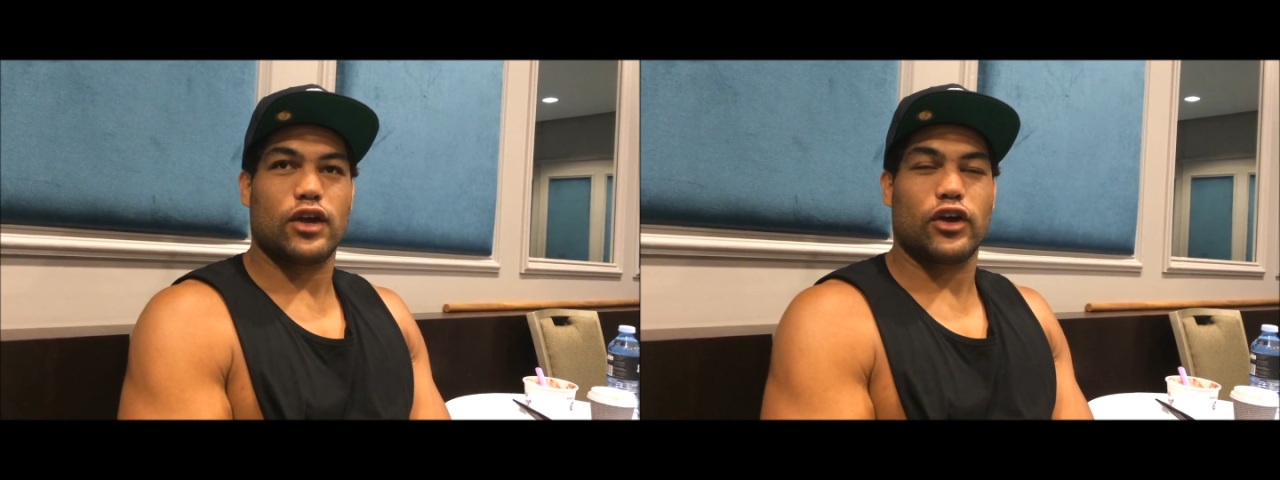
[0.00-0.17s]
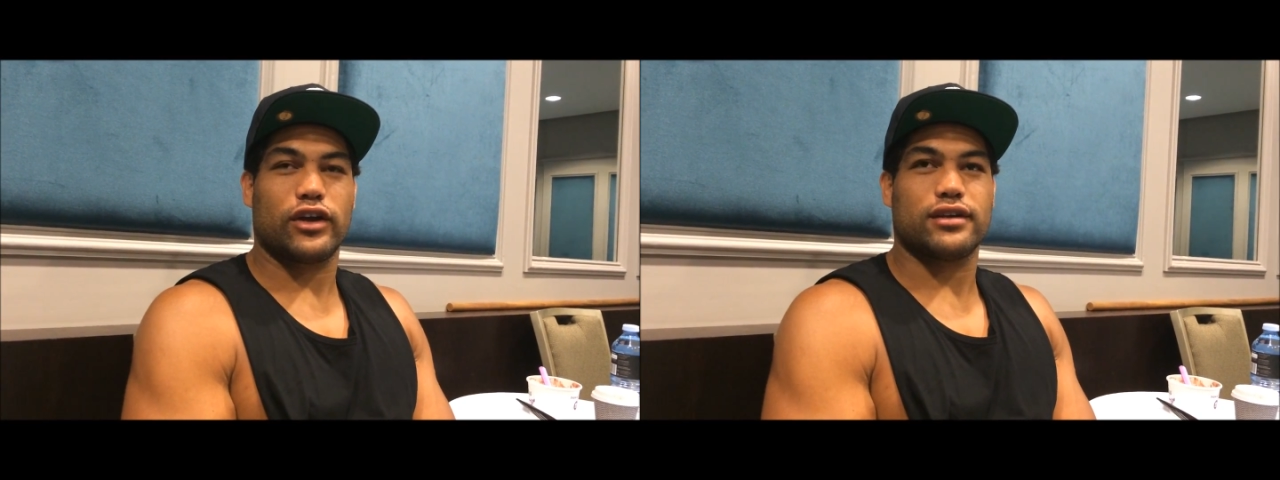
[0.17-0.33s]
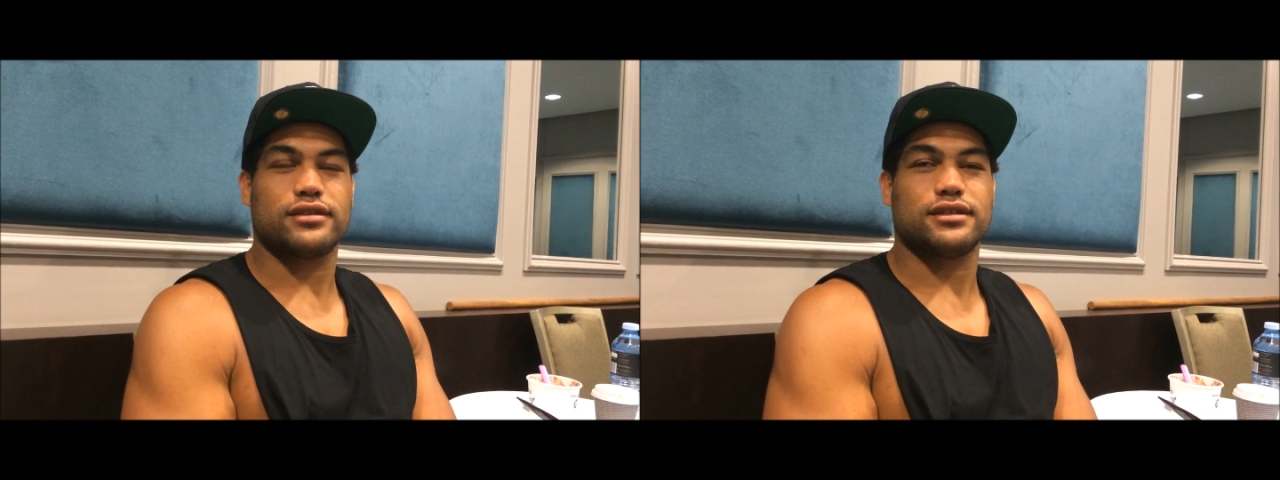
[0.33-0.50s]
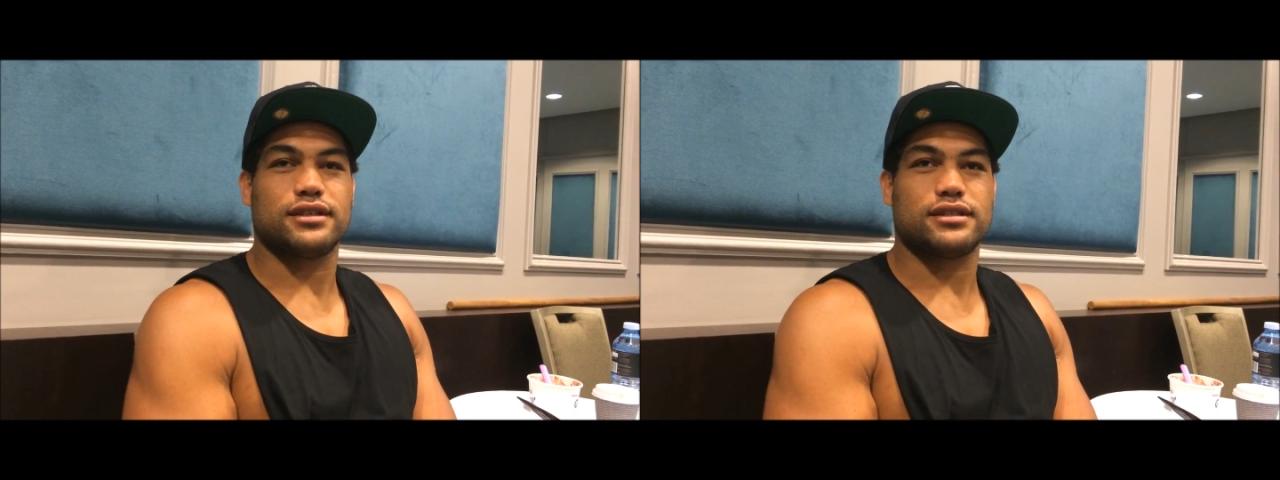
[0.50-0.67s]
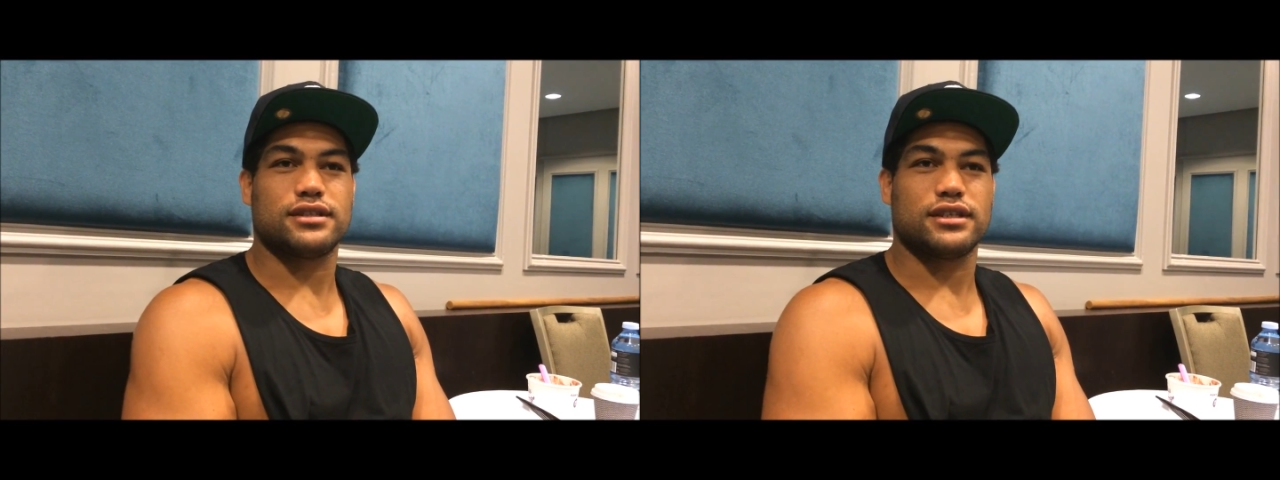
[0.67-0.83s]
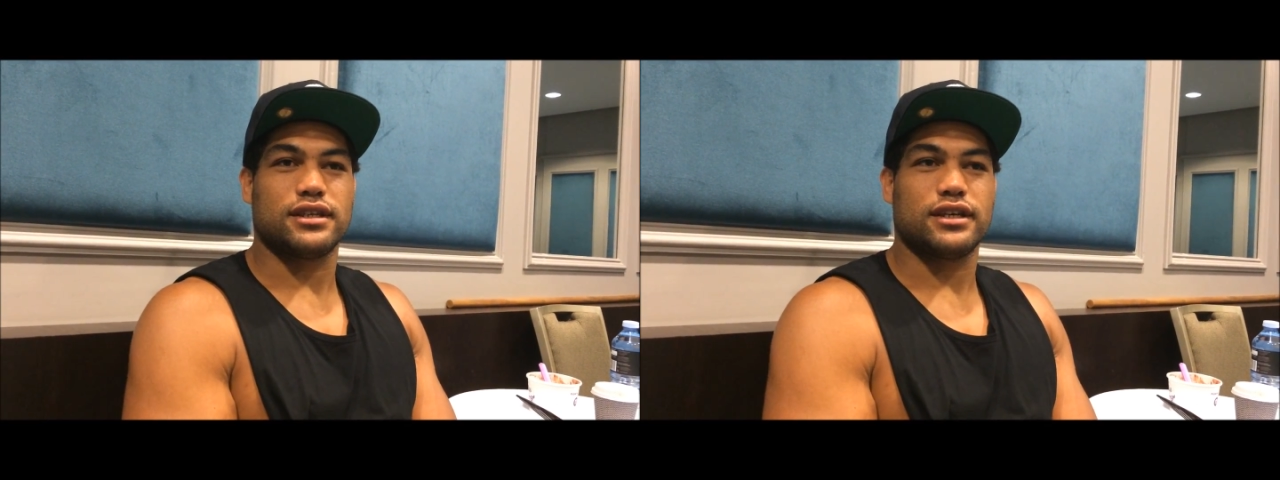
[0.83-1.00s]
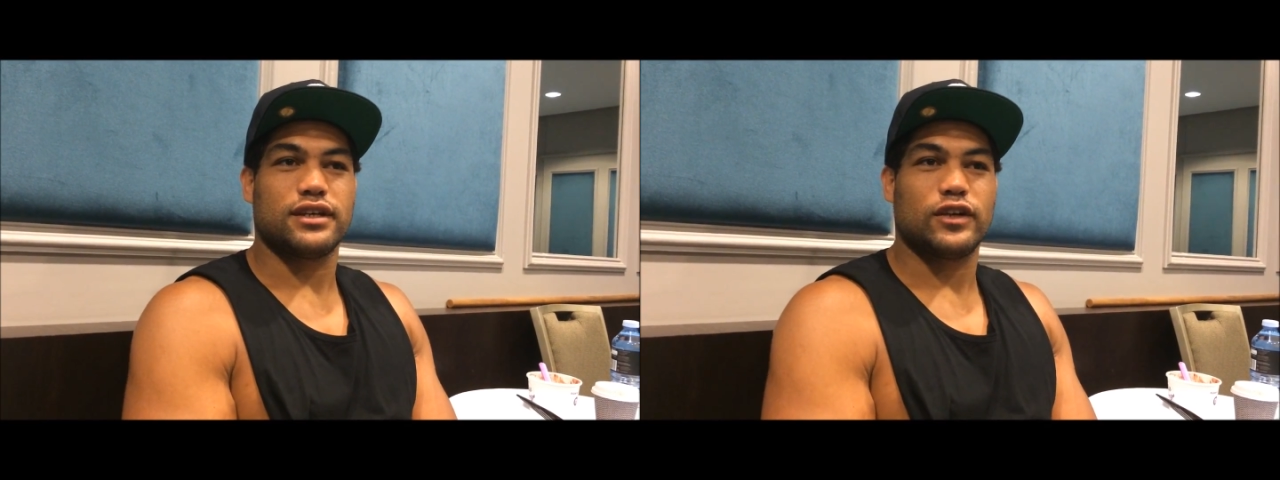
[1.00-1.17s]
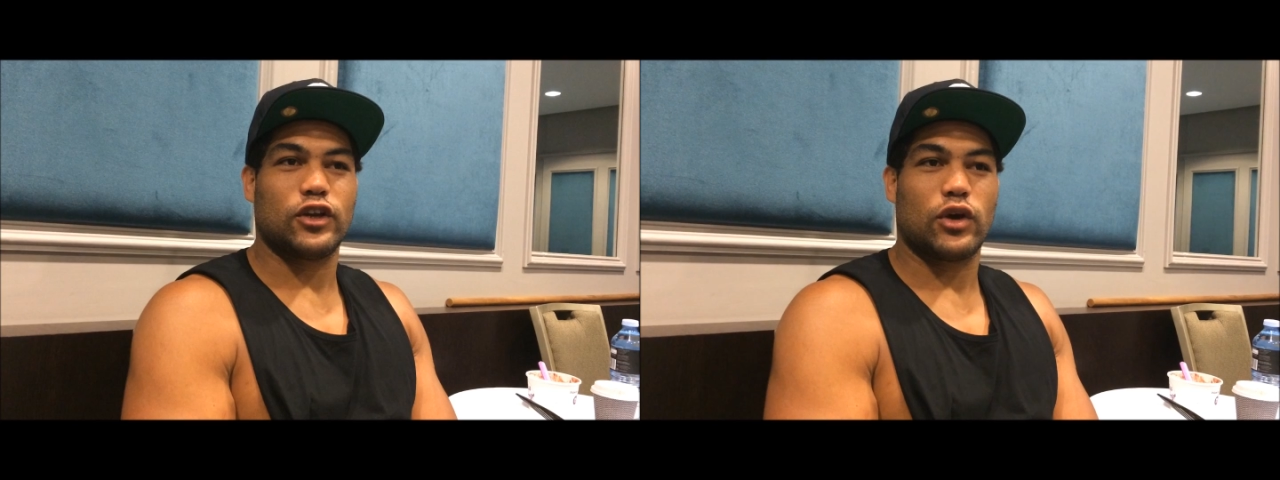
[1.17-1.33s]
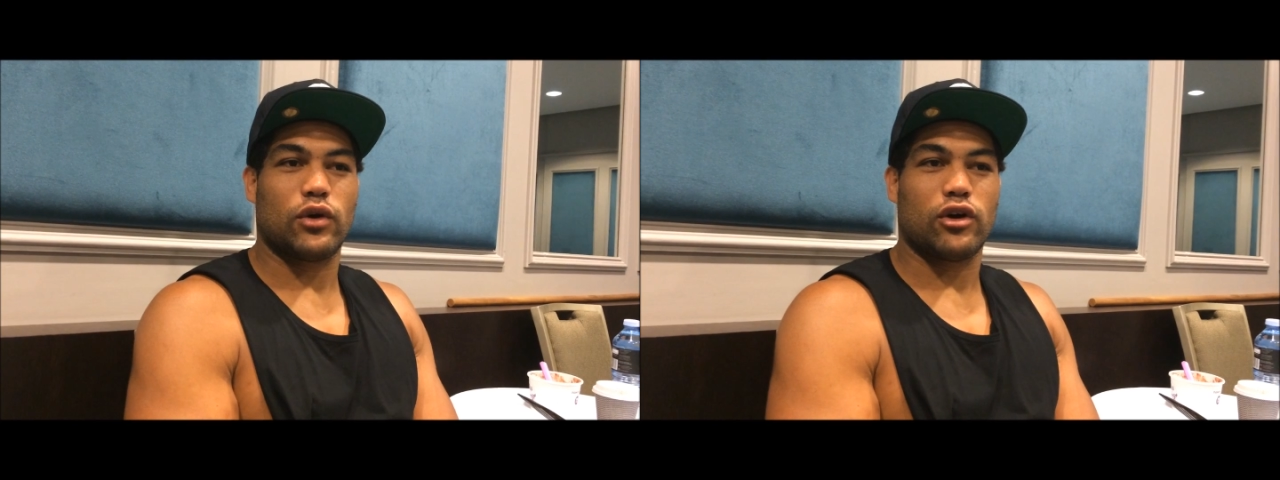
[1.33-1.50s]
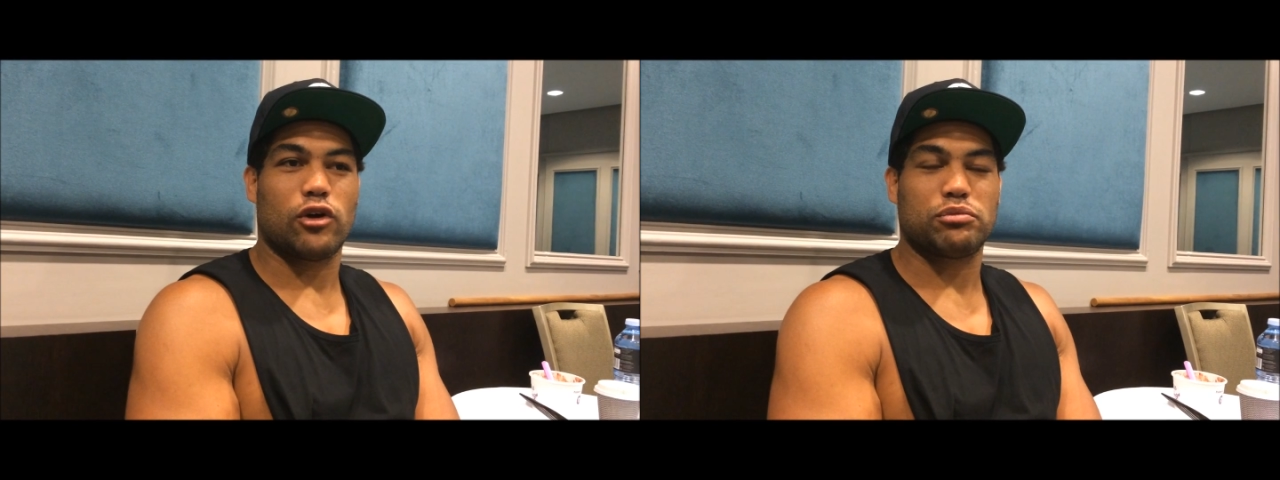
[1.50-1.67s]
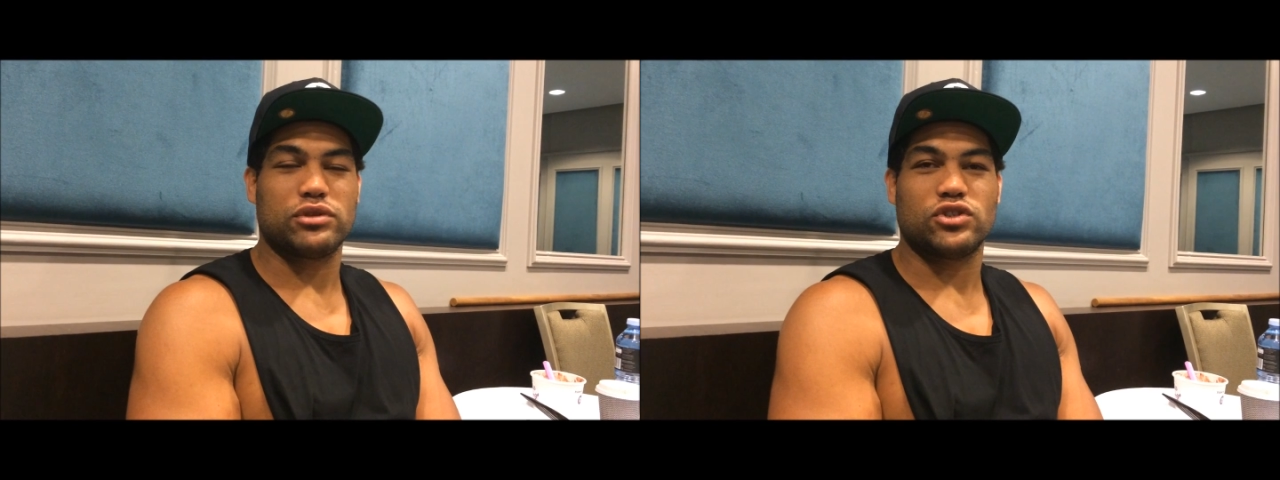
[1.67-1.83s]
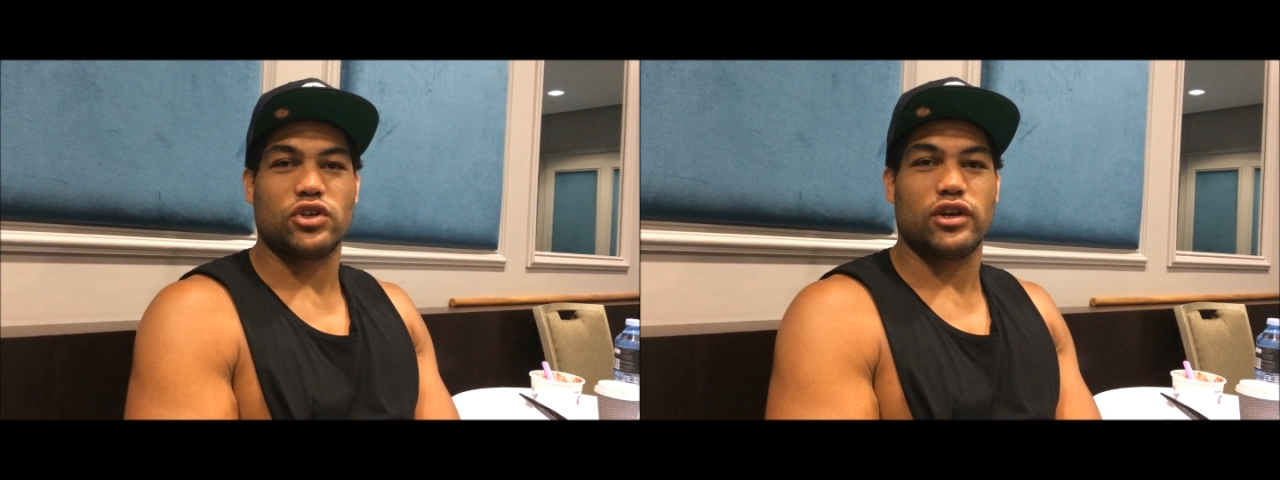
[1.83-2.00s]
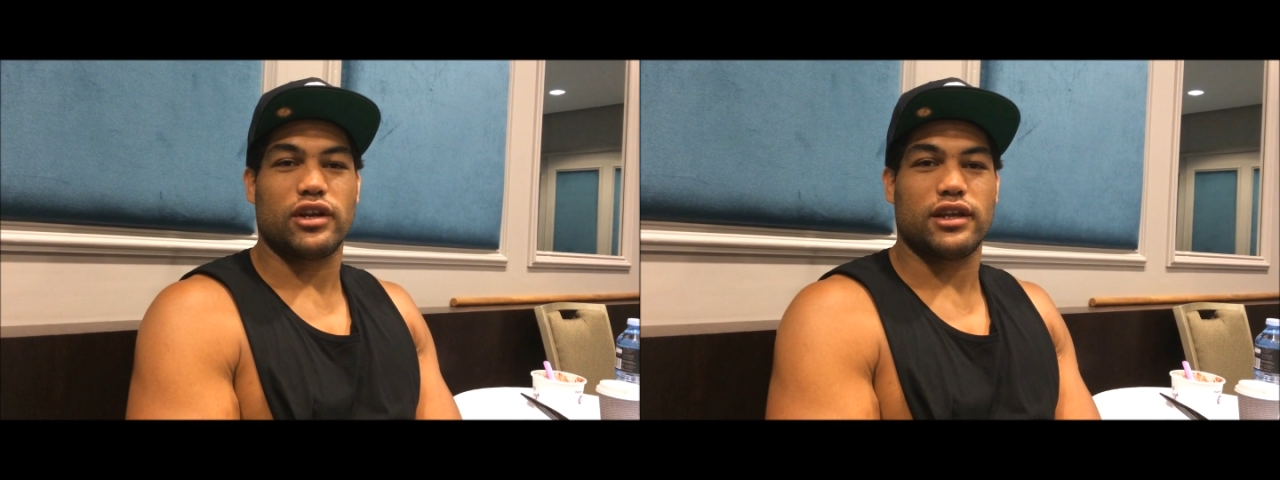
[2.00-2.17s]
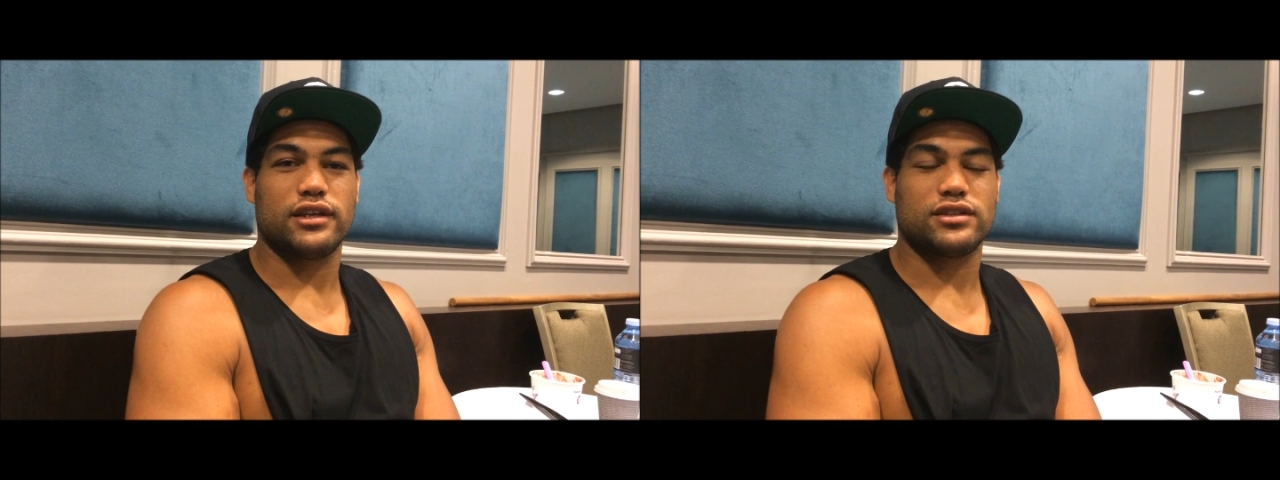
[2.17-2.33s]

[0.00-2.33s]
I guess it's an opportunity